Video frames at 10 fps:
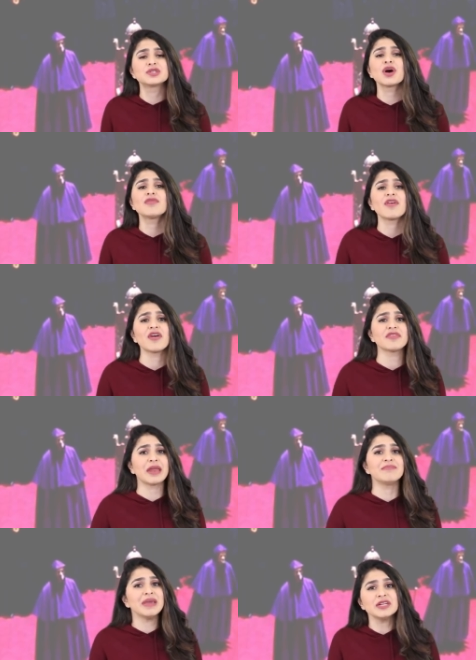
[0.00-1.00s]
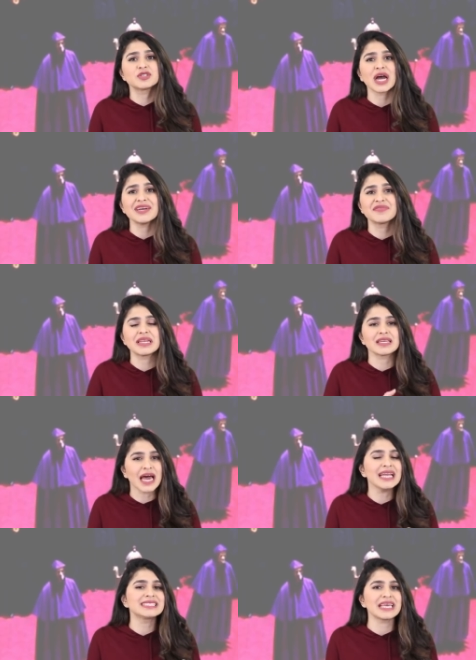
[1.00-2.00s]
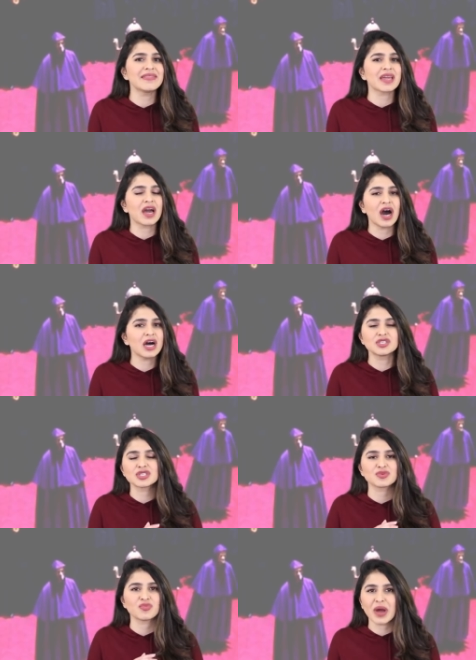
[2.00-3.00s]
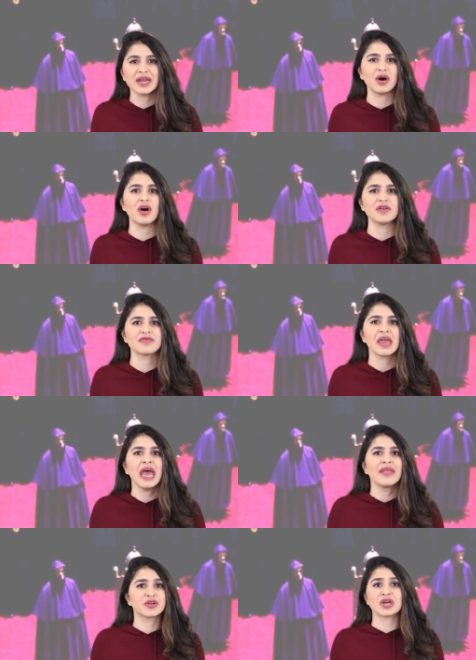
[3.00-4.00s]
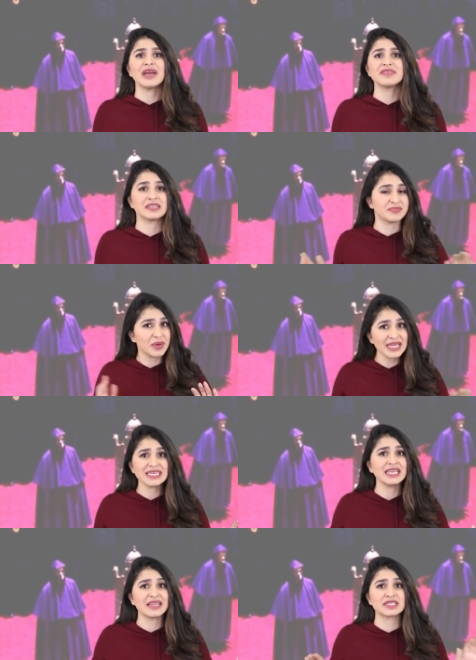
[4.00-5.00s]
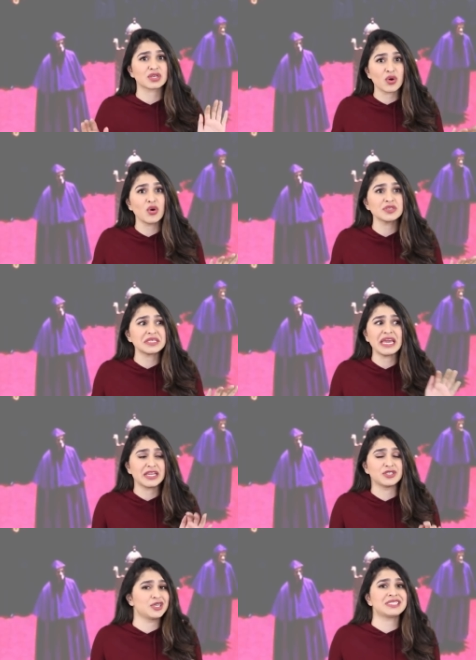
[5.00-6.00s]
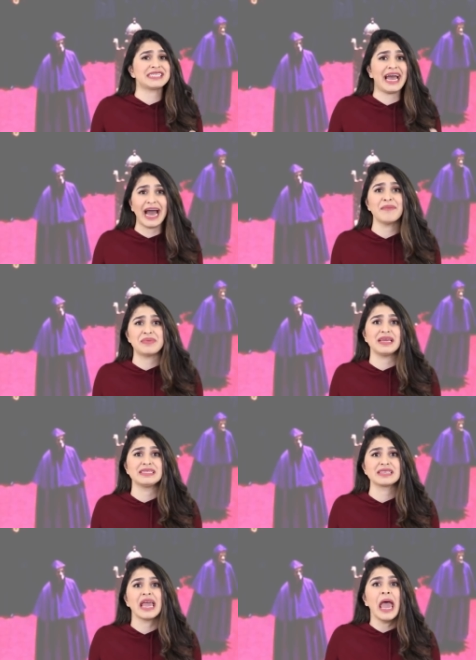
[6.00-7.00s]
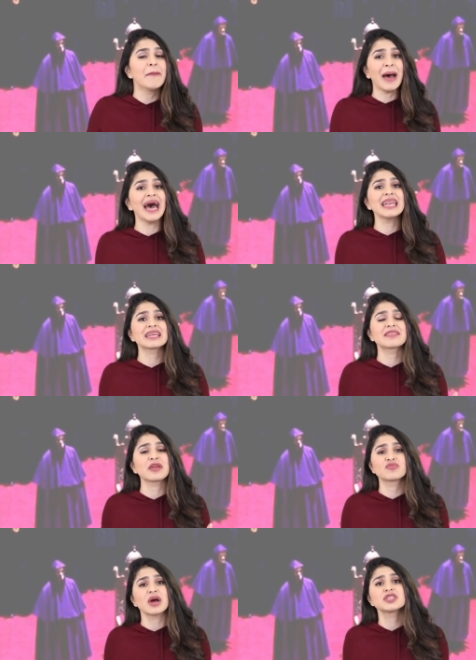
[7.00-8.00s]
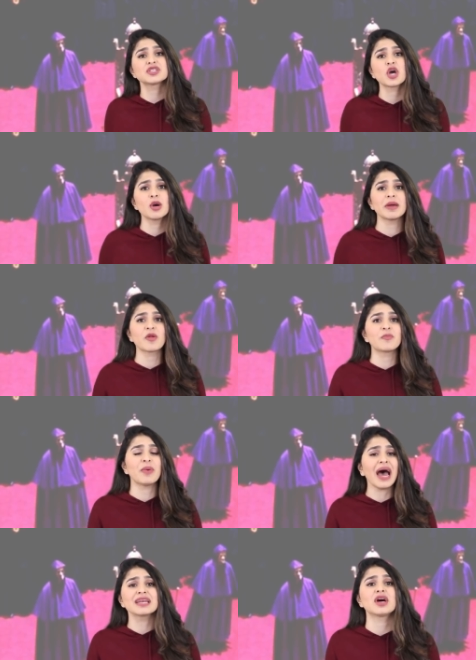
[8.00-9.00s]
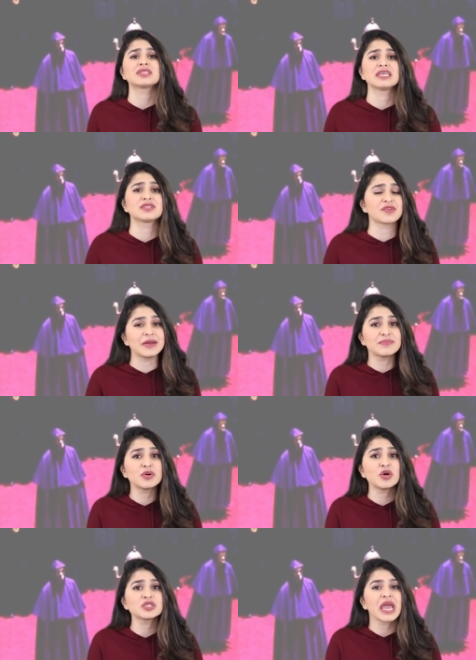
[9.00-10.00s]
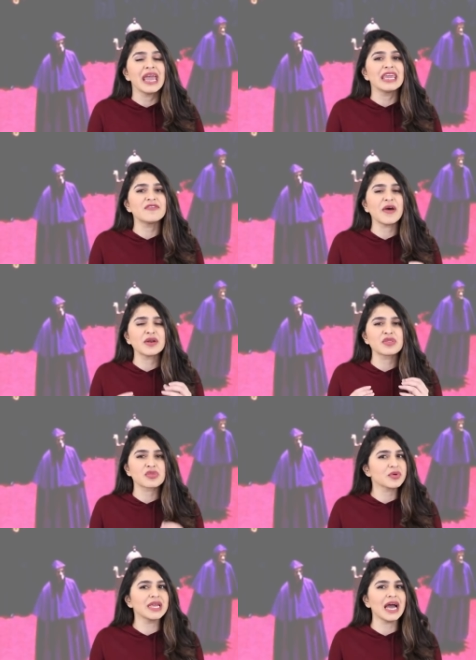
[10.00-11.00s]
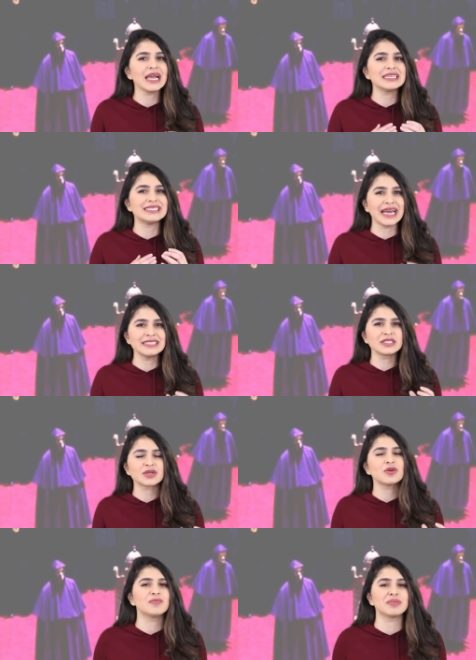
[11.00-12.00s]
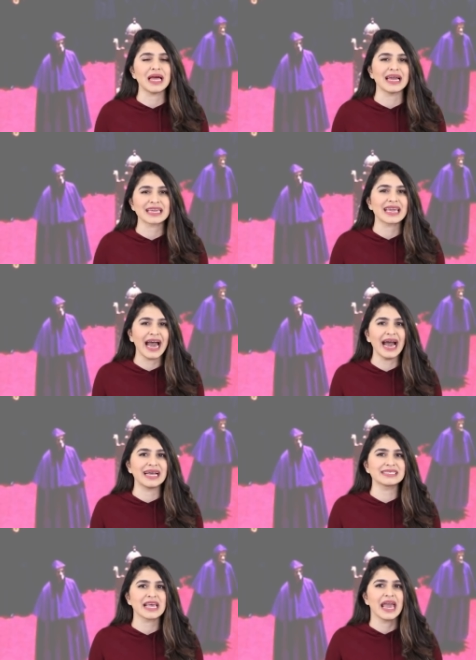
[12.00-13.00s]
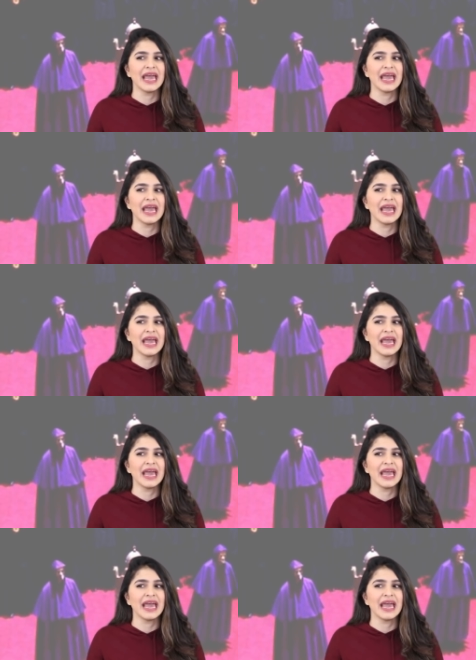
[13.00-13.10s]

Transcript: drove off and mid-drive the lights in the car just went off. The driver didn't press anything to cause it, it just happened. Panicked, they rushed home and on Brad got to his front porch, he found three identical black cats.